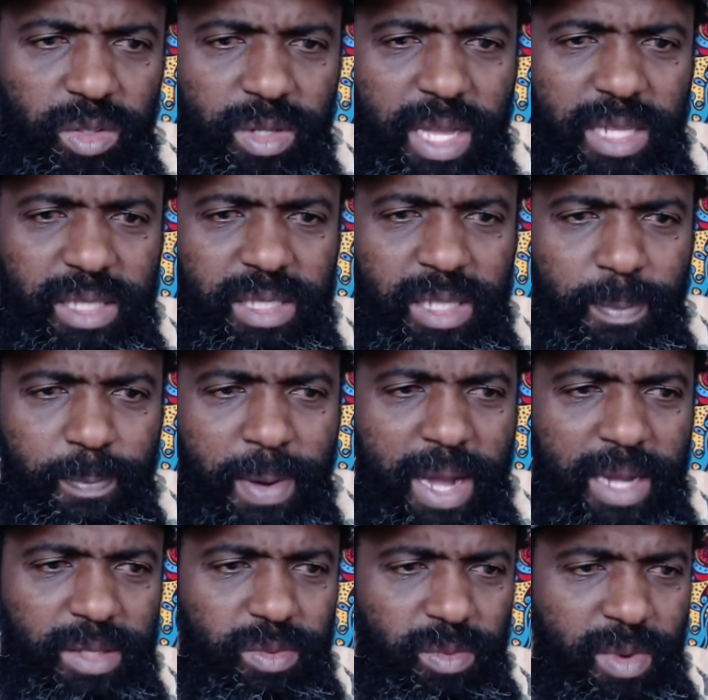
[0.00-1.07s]
get the
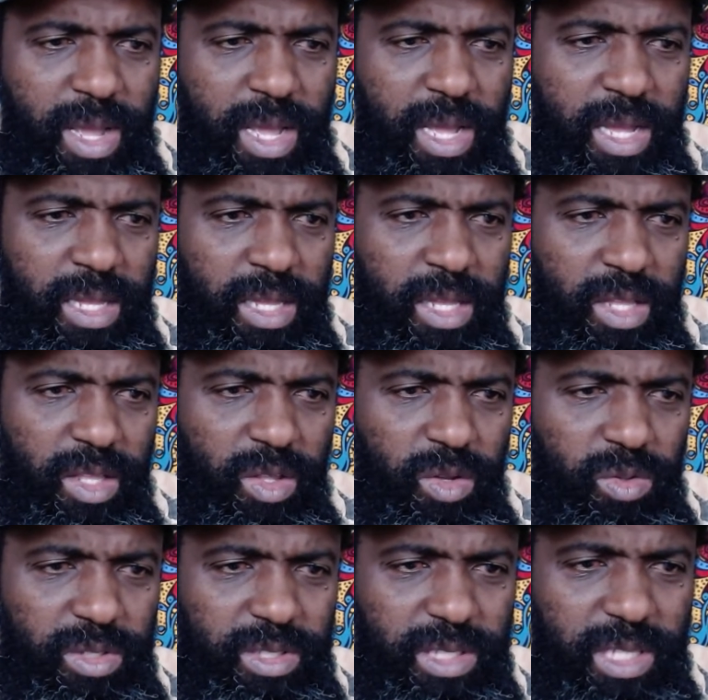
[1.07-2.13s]
part where
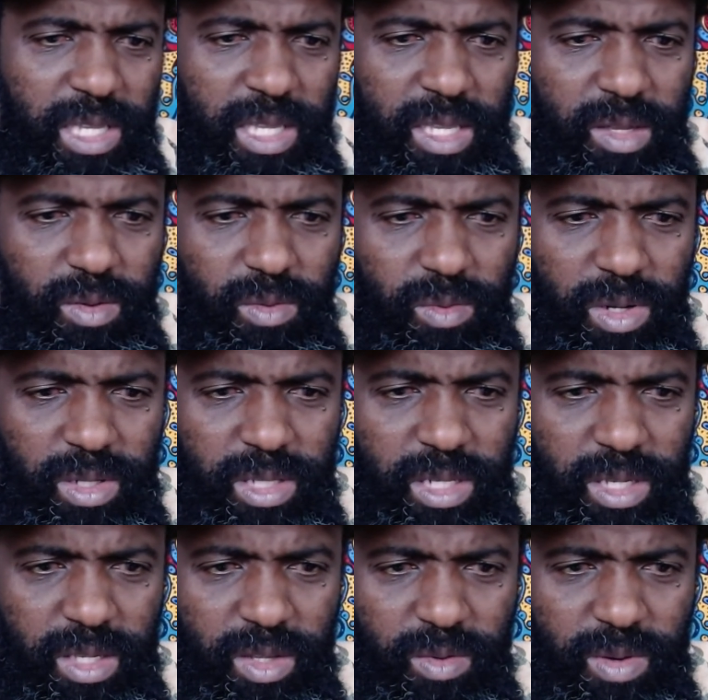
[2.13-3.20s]
you will see what
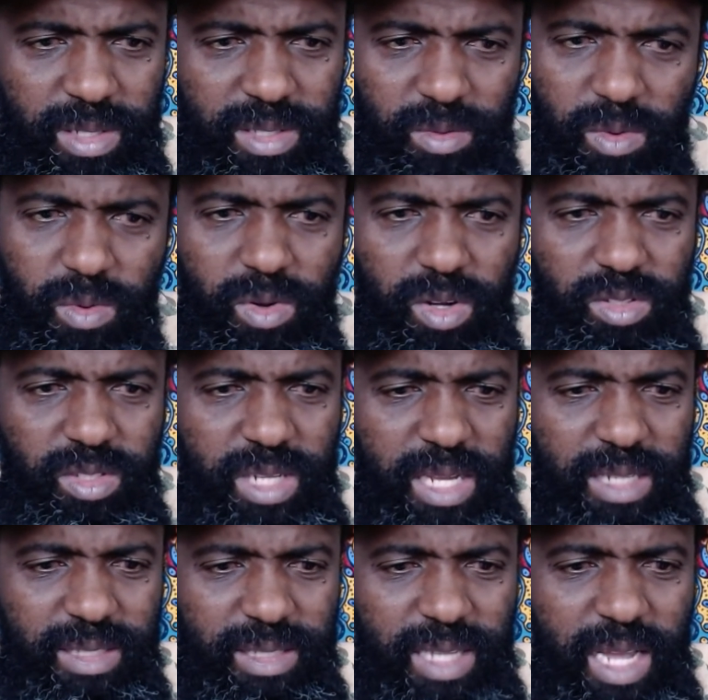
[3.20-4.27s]
the US. We'll go to
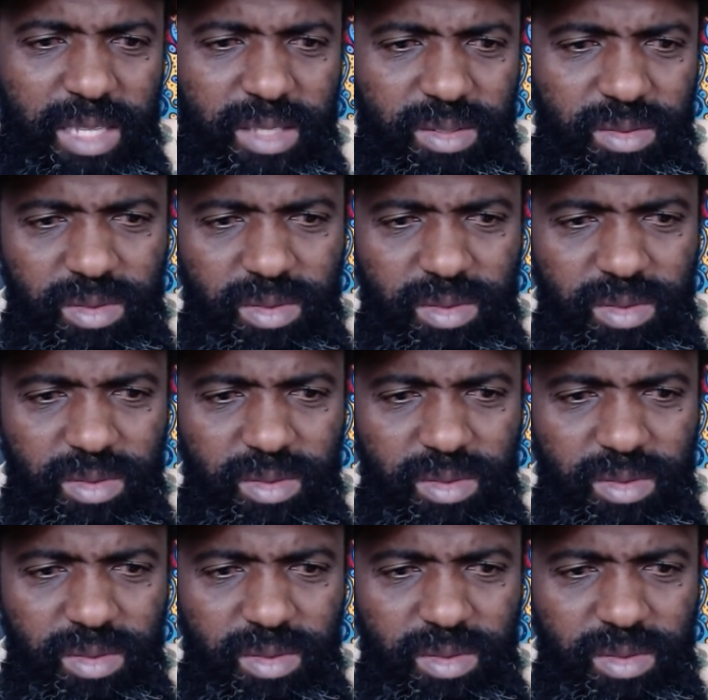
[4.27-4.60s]
their site.